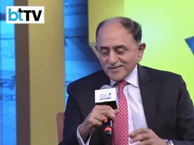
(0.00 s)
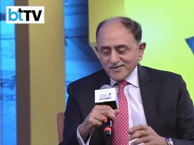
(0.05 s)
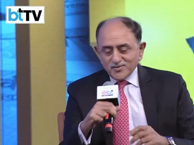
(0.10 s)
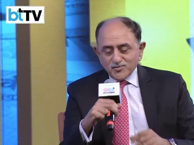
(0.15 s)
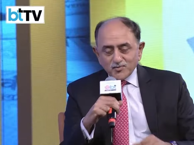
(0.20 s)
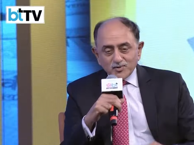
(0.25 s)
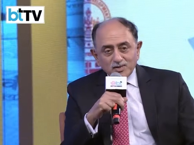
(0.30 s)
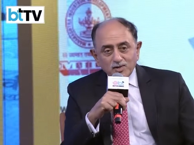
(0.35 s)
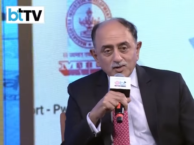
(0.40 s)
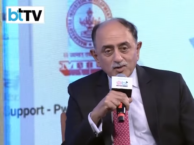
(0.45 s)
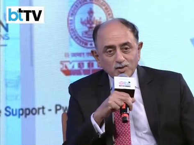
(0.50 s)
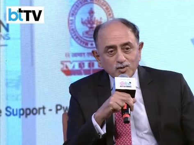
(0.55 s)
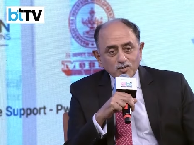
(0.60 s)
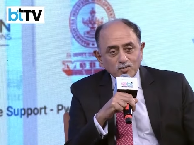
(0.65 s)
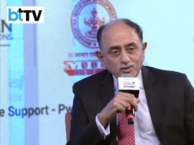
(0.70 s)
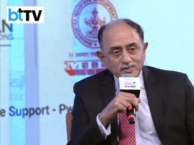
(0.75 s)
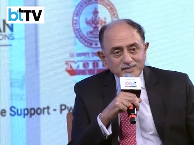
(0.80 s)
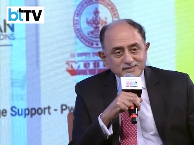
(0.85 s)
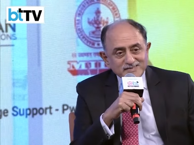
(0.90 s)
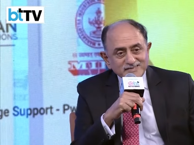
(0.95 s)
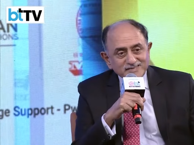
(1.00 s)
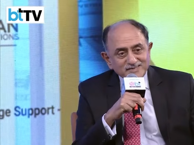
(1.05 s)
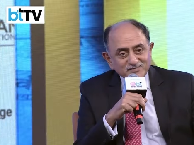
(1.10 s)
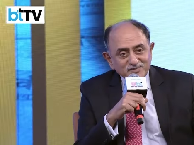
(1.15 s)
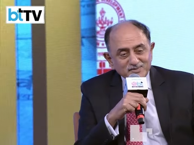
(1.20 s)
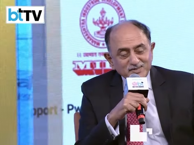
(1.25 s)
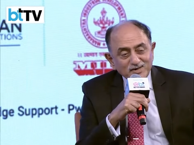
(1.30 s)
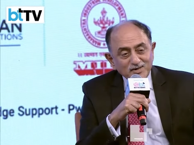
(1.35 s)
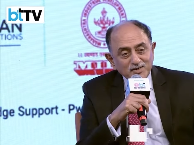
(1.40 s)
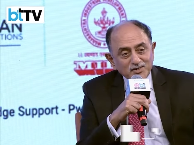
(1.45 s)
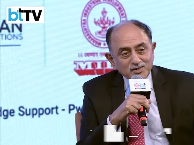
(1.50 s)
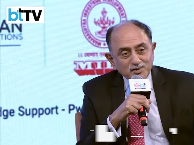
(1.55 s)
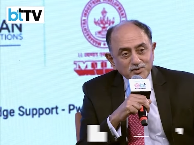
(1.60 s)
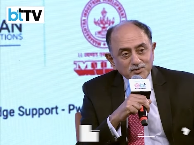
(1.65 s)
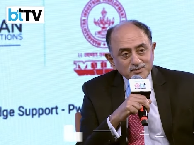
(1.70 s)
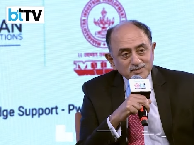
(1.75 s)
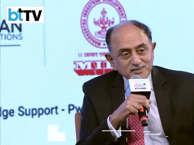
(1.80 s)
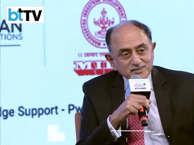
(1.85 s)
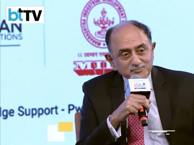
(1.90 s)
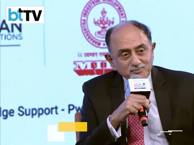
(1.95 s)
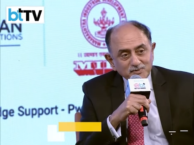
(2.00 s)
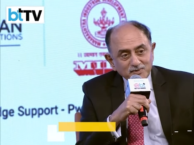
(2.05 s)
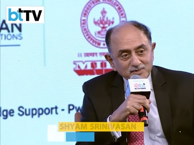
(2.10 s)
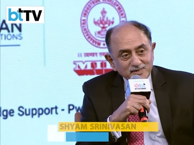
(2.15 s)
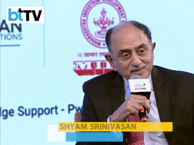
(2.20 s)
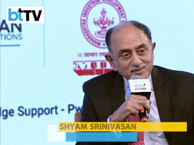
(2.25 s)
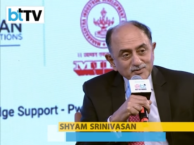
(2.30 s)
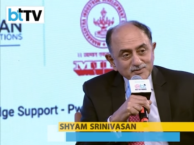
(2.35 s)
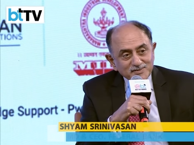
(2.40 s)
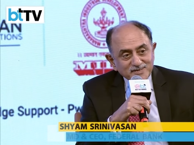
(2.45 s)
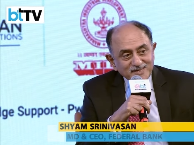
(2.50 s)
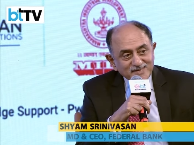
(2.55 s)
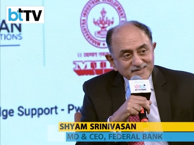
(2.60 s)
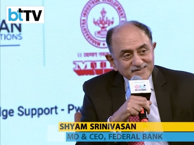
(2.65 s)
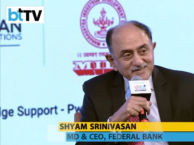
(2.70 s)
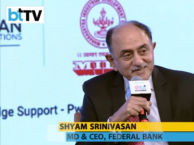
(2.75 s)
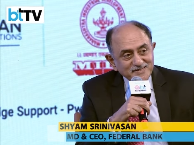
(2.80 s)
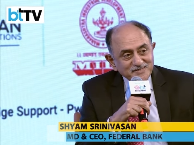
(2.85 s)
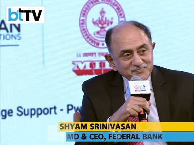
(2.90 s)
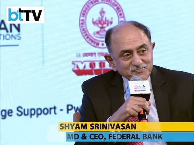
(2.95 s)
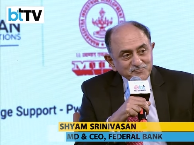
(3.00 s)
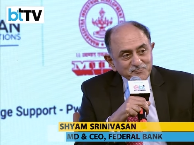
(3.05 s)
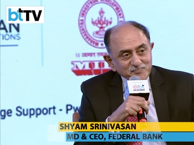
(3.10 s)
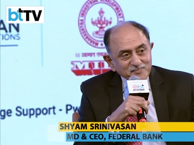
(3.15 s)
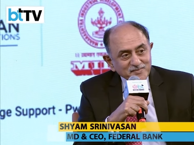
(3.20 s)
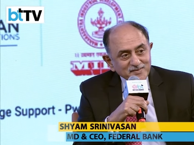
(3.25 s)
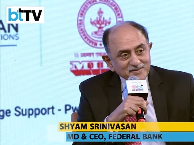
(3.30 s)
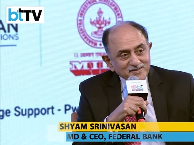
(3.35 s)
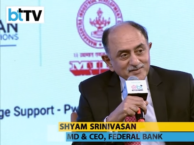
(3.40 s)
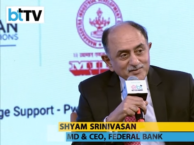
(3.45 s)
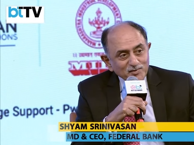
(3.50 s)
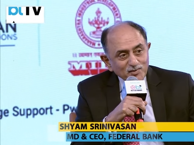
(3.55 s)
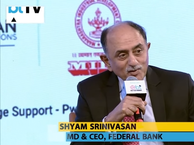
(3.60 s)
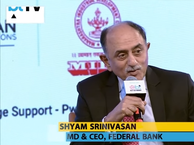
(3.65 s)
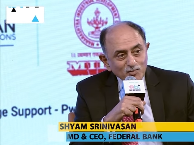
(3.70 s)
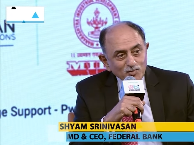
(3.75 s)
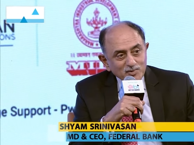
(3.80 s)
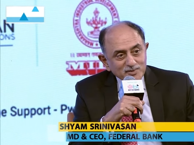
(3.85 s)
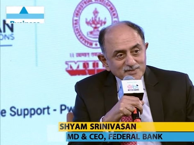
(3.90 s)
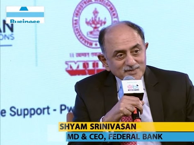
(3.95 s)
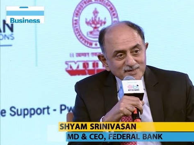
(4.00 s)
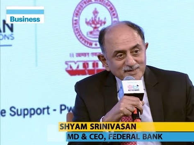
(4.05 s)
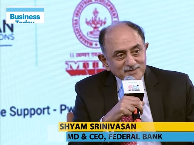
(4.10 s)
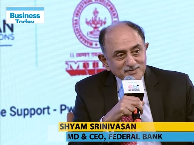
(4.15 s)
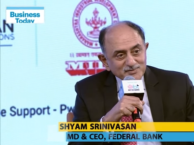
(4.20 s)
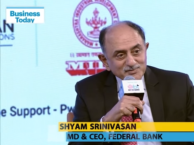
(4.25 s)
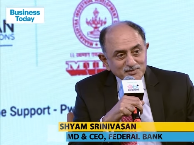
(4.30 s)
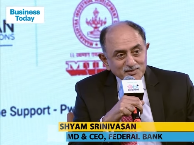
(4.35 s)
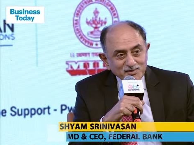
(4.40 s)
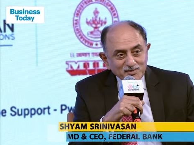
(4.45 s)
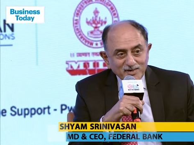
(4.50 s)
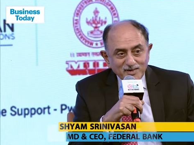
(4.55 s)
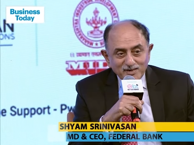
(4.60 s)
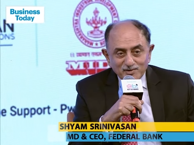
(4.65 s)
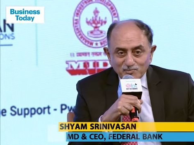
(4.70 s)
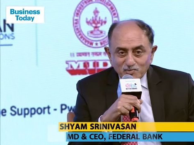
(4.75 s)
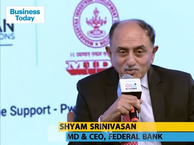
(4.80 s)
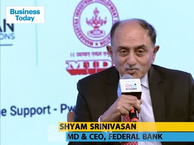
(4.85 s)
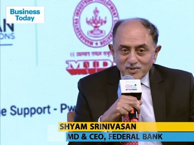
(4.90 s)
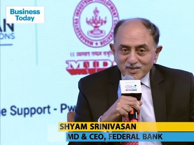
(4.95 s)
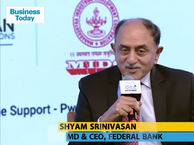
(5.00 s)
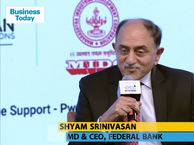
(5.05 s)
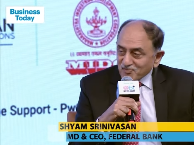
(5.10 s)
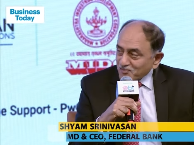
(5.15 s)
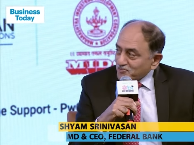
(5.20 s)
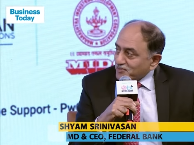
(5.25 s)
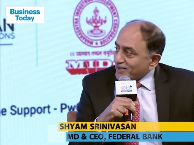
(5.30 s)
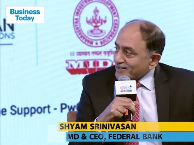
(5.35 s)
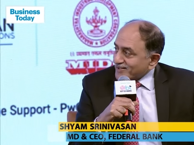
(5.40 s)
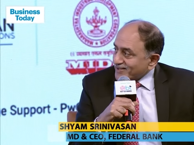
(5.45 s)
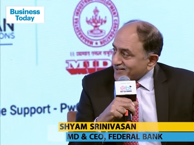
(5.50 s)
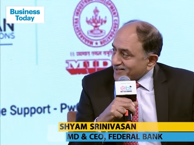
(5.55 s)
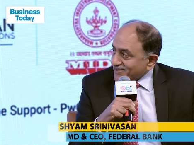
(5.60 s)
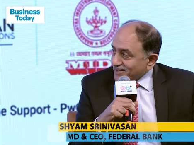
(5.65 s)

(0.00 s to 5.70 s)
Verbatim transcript: Without a question, without a doubt, this probably looks like the, almost like a Cinderella moment for banking,